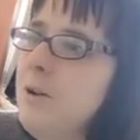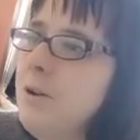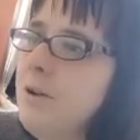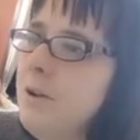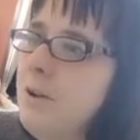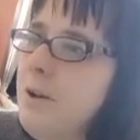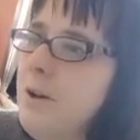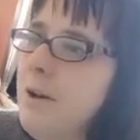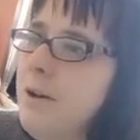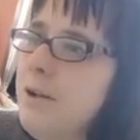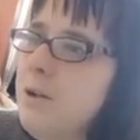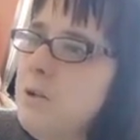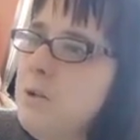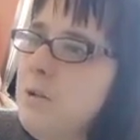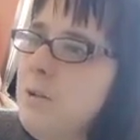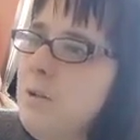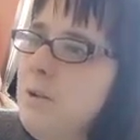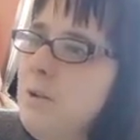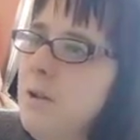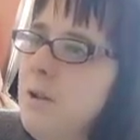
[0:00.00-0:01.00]
I kind of
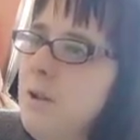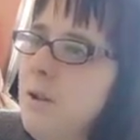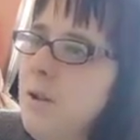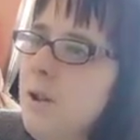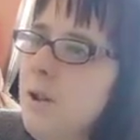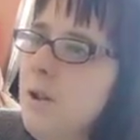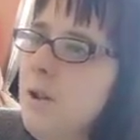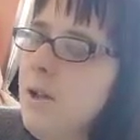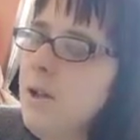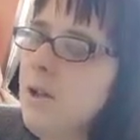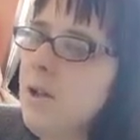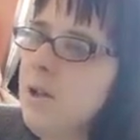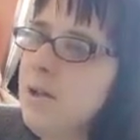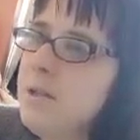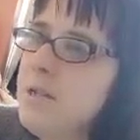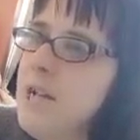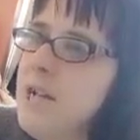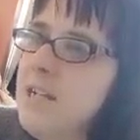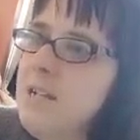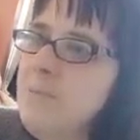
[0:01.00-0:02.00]

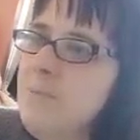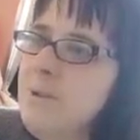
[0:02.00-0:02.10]
changed